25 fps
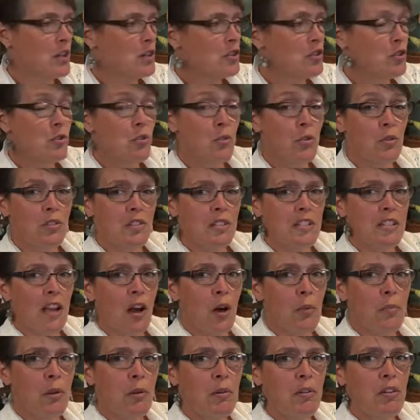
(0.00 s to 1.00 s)
tools to
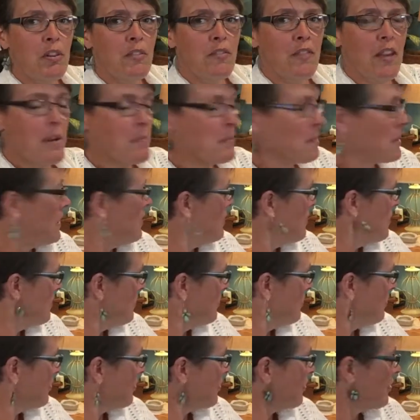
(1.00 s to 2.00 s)
help you and your family.
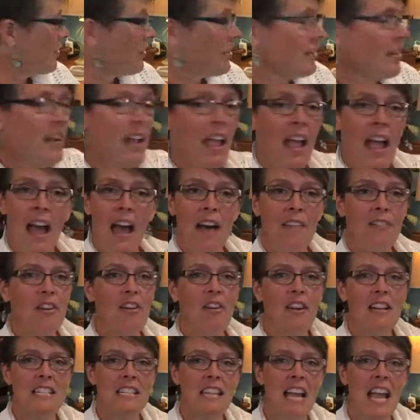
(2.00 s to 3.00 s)
Have a
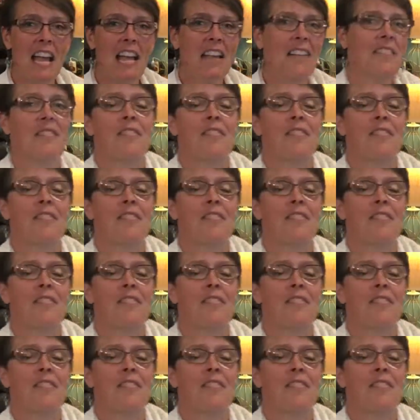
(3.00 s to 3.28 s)
great day.